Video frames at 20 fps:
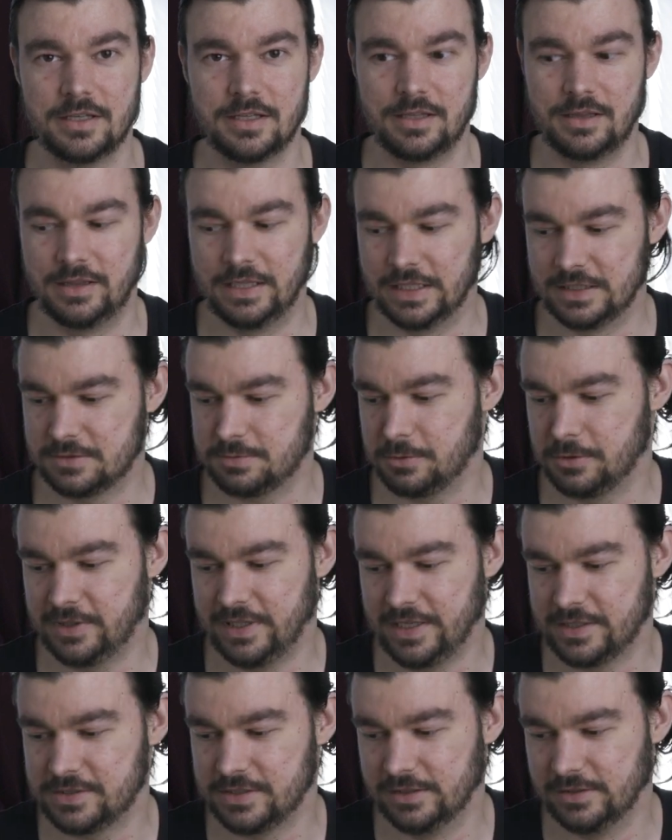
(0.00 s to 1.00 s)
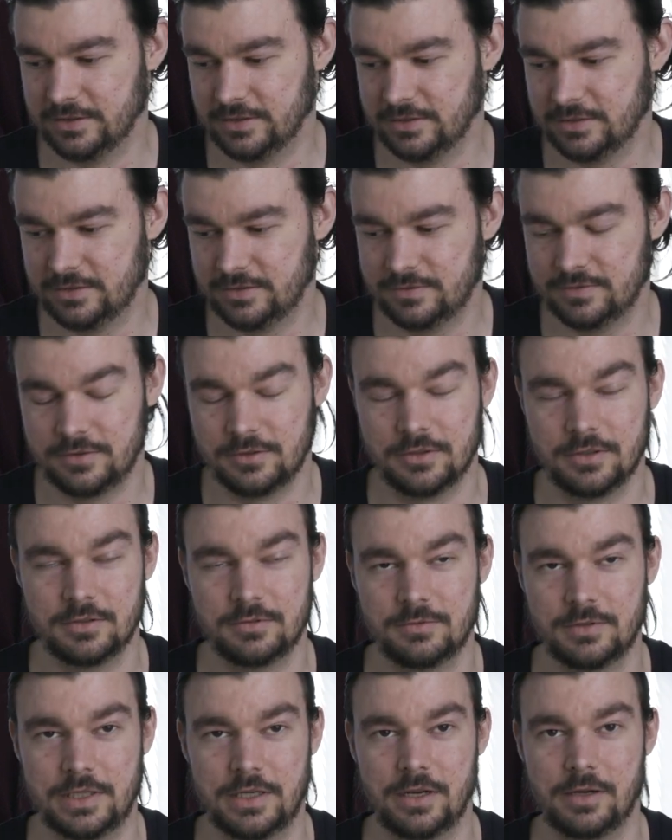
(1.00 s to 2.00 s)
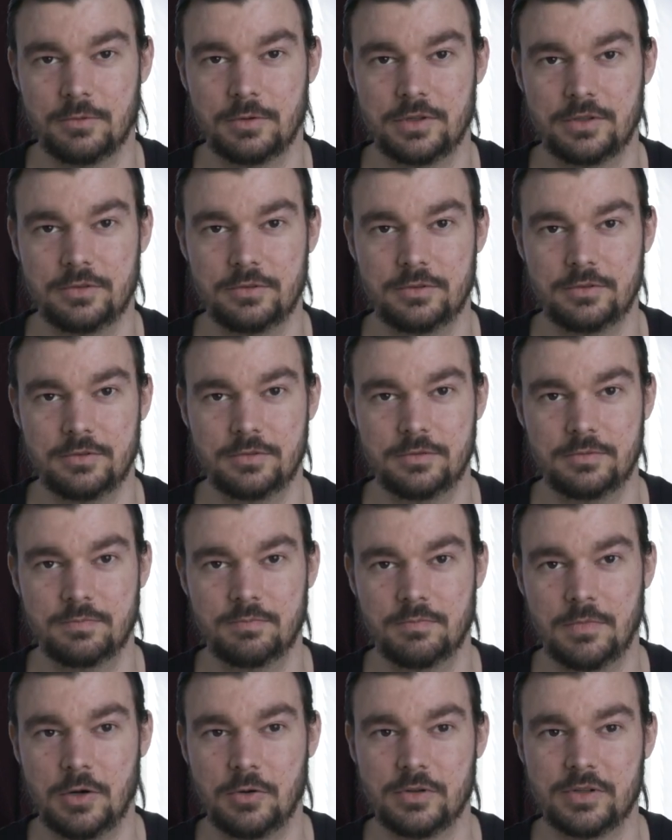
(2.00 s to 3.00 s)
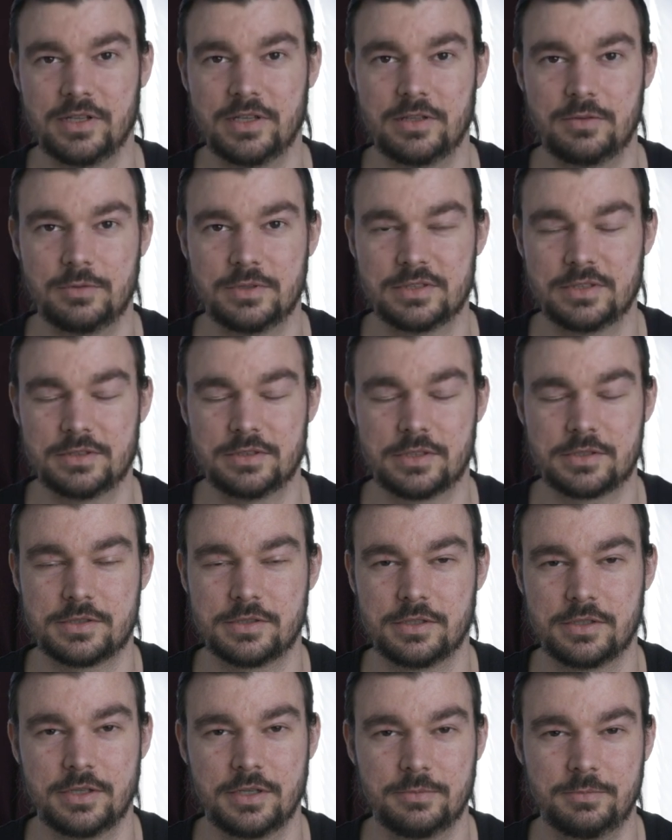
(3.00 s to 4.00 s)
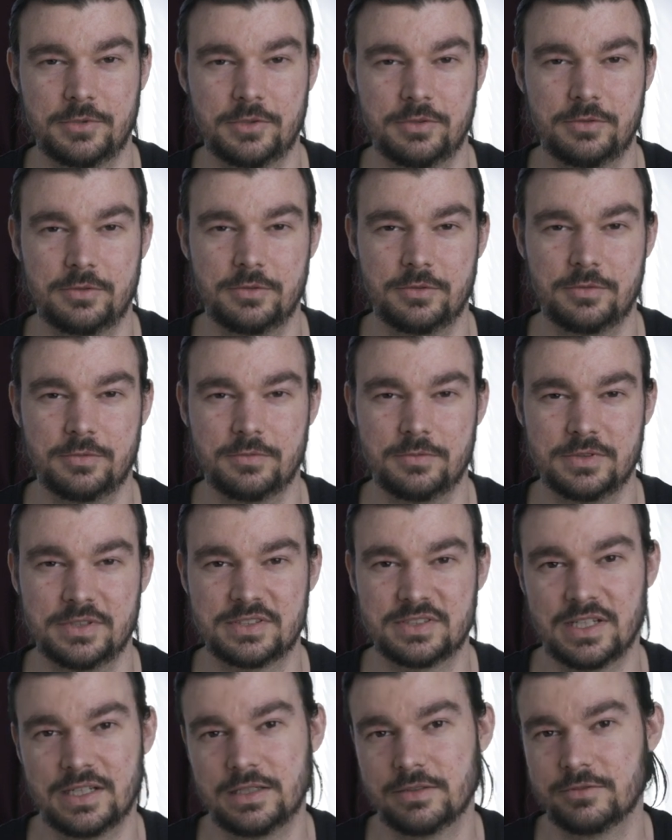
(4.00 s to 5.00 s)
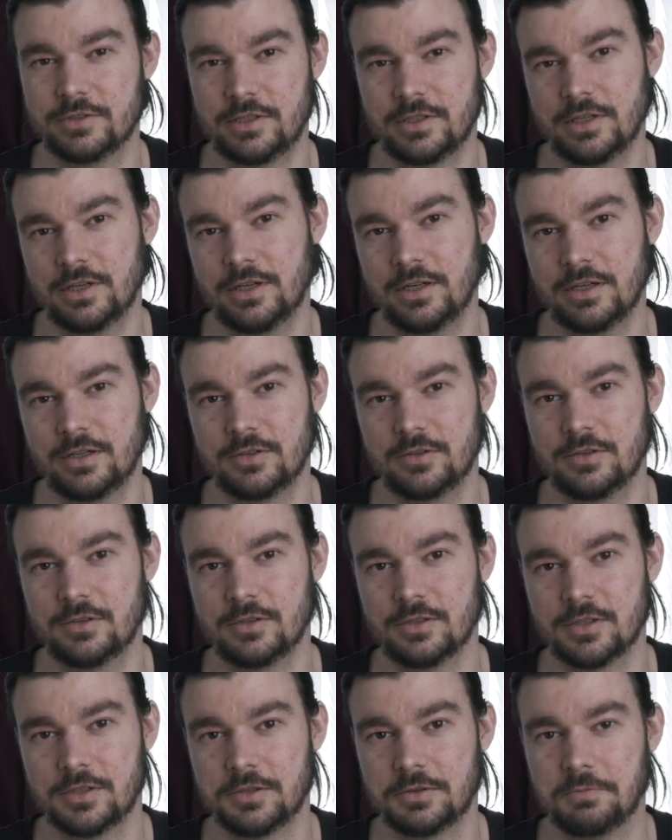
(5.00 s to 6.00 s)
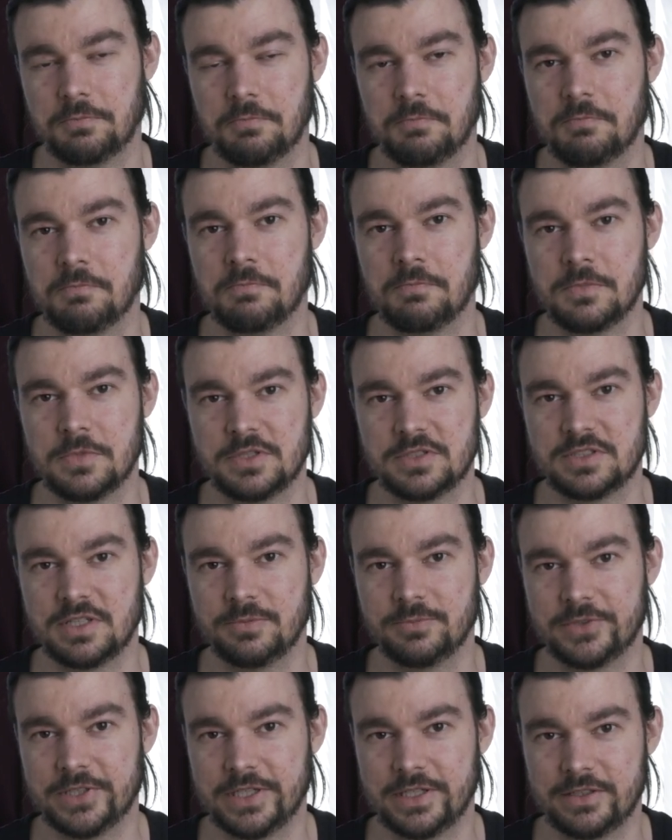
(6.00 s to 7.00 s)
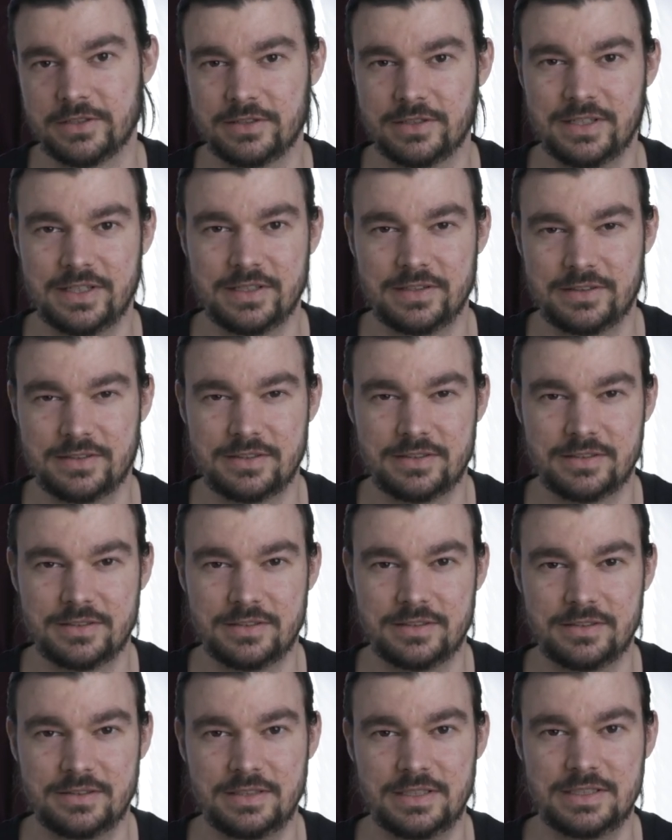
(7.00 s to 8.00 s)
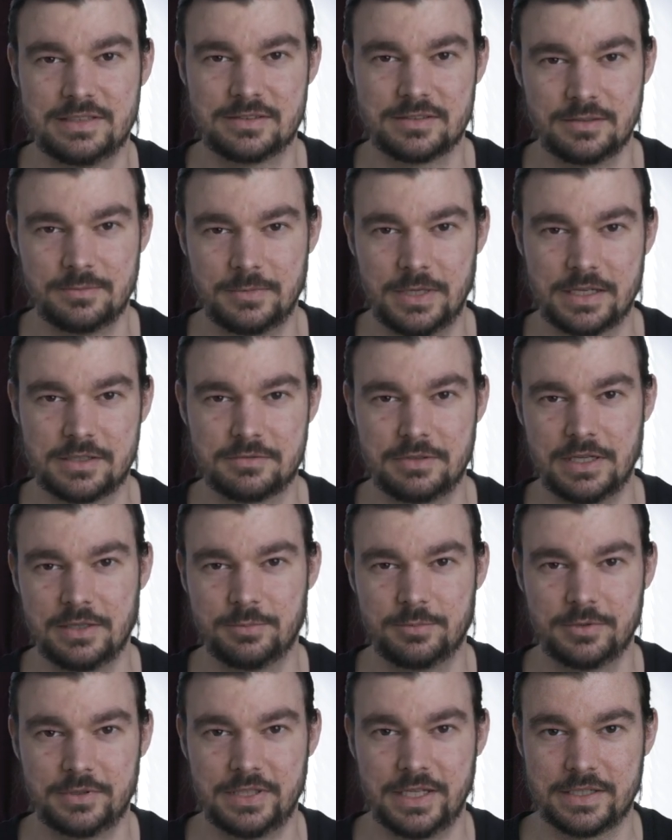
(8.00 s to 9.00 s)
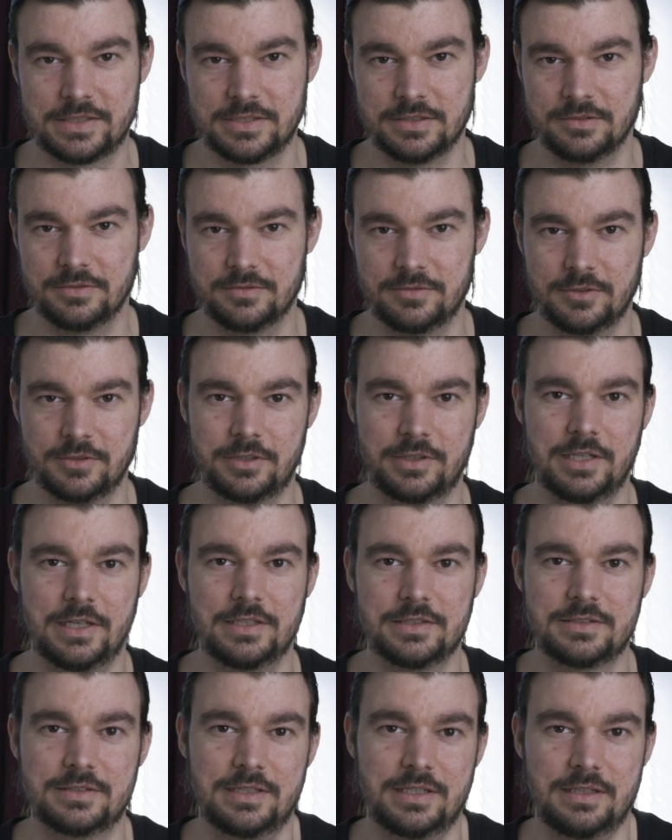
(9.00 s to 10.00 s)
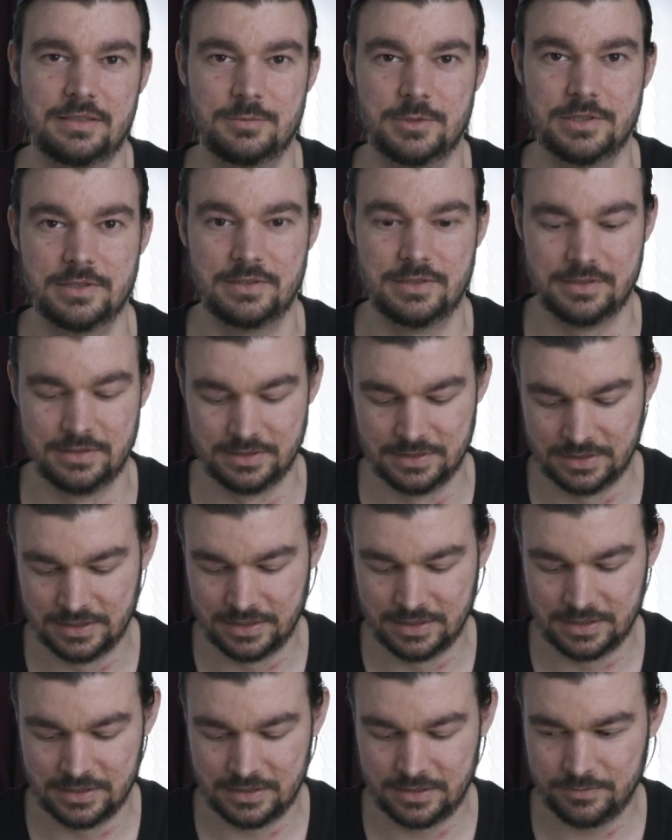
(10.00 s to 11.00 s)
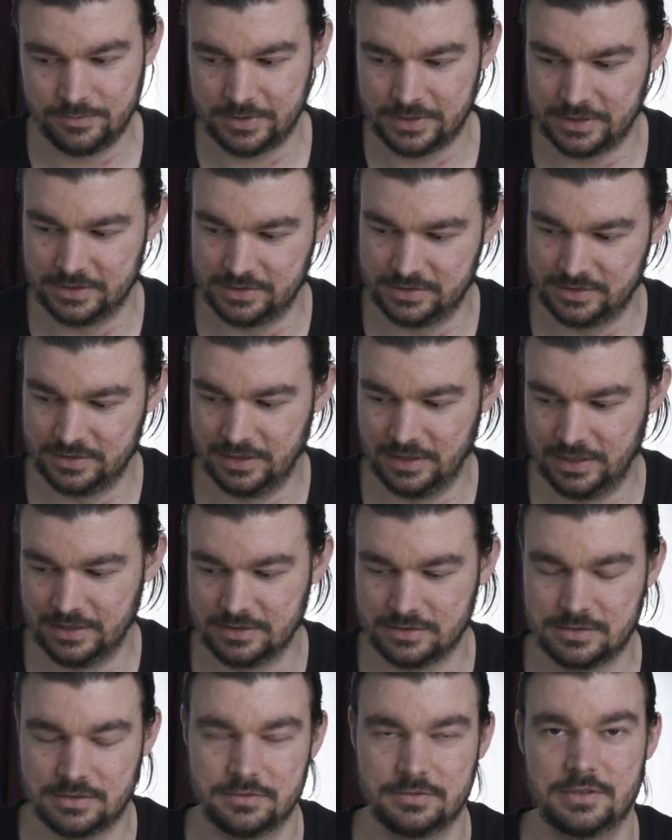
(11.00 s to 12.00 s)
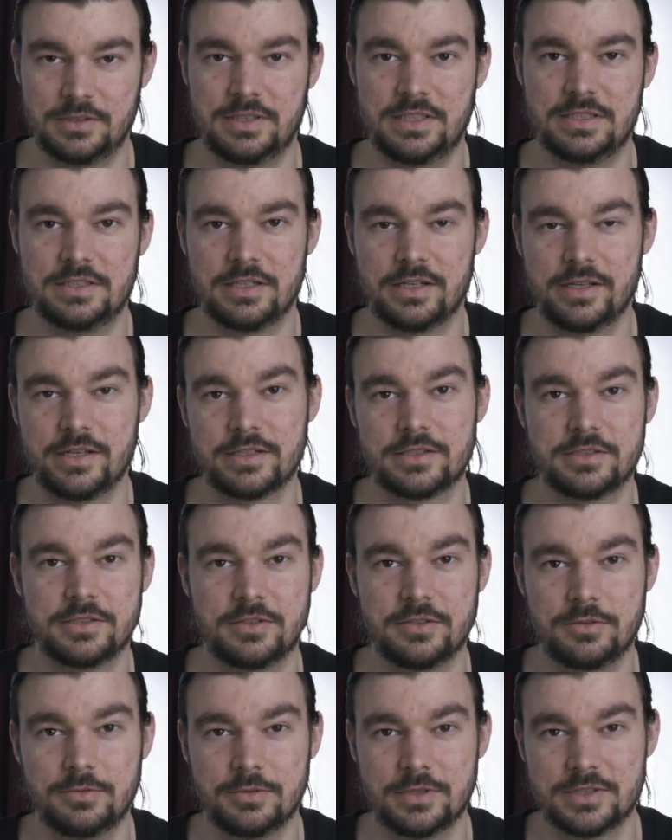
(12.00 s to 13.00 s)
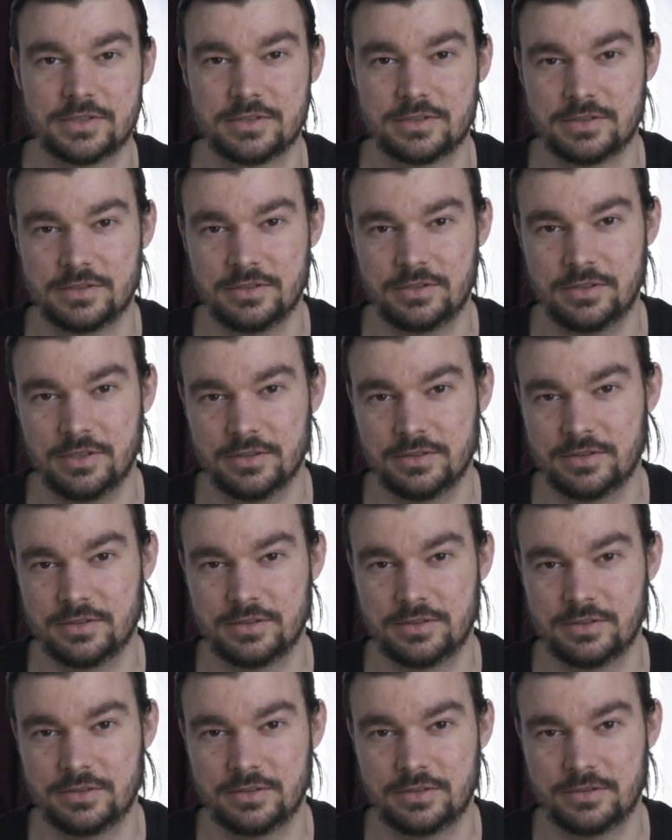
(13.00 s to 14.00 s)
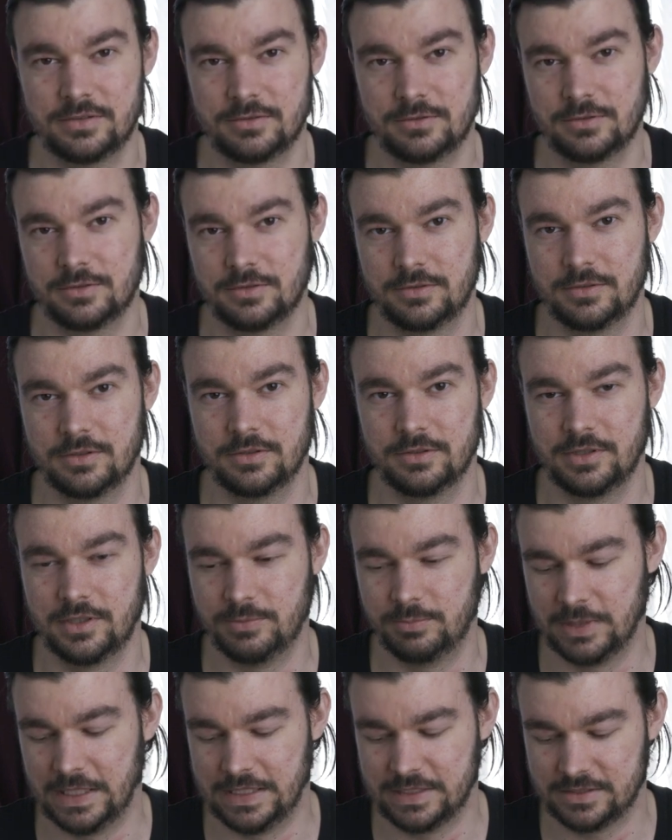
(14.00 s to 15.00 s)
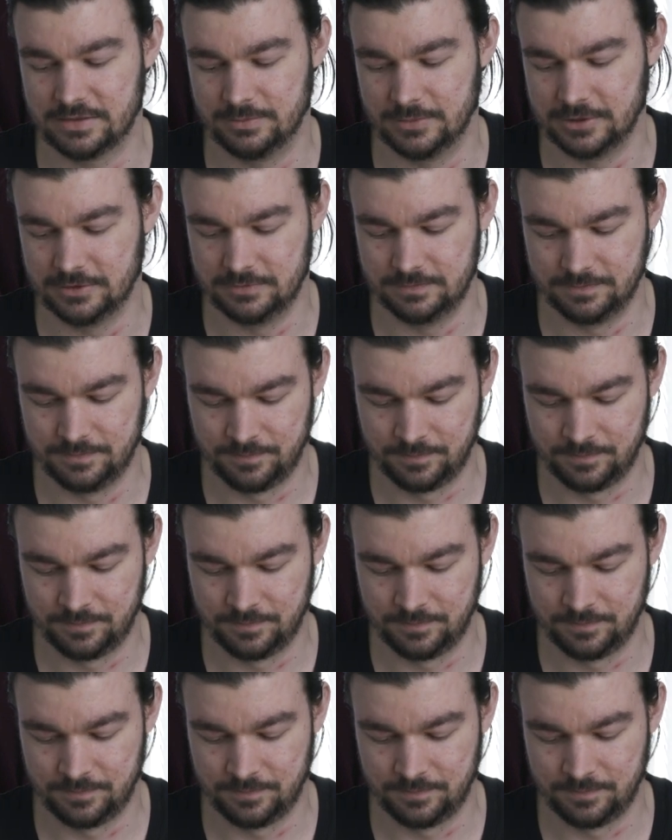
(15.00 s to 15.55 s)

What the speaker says: lens protection for when I want to mount it with a suction cup to the side of the car, or something that needs some extra protection for the glass element, because the lens of the DJI Action 2 is not or non-replaceable.